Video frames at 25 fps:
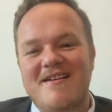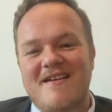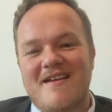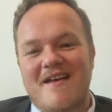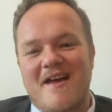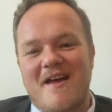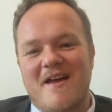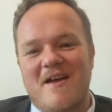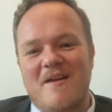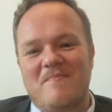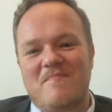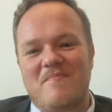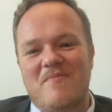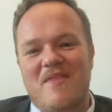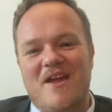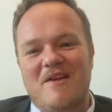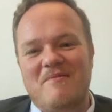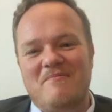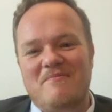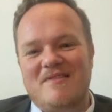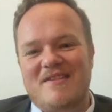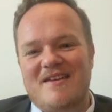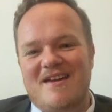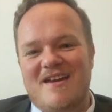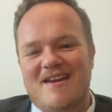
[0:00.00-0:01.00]
They
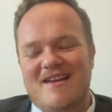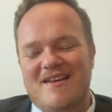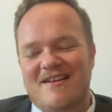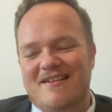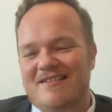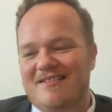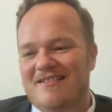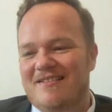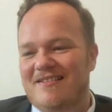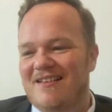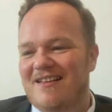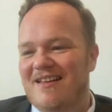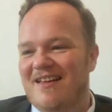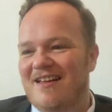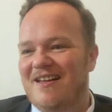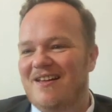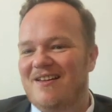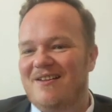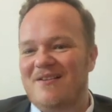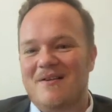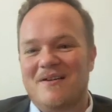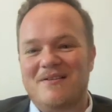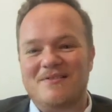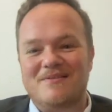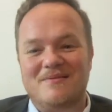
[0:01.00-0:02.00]
were there.
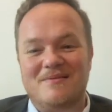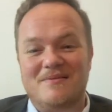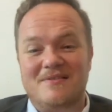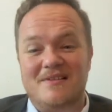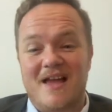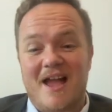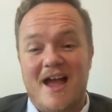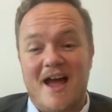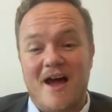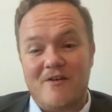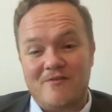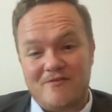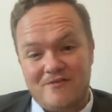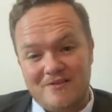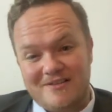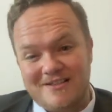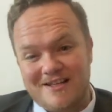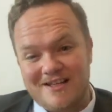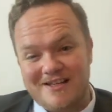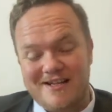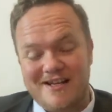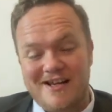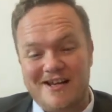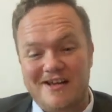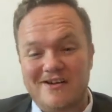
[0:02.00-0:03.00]
Who else was there? Alfred
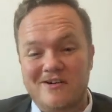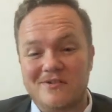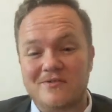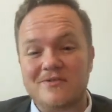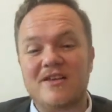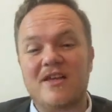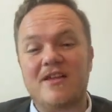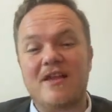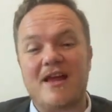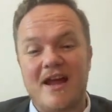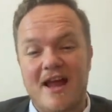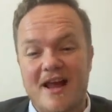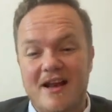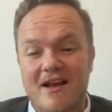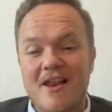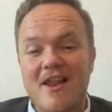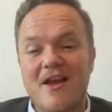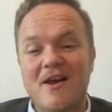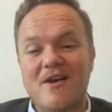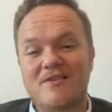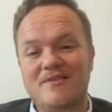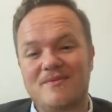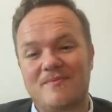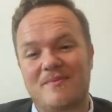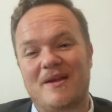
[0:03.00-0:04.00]
Dunhill. So they had
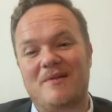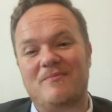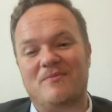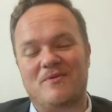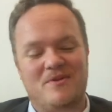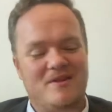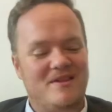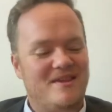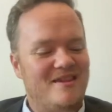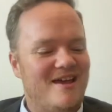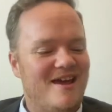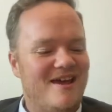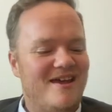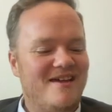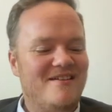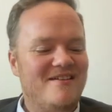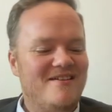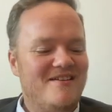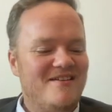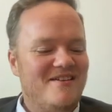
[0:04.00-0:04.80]
loads of people in there.